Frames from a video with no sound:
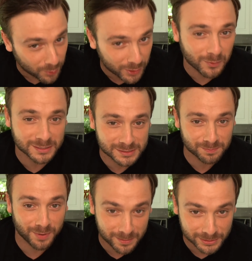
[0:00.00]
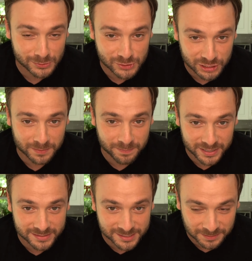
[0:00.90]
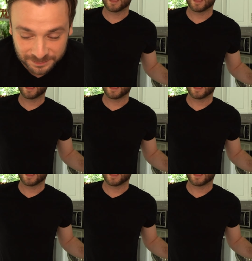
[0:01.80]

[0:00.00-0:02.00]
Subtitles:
boy wants some barbecue chicken pizza.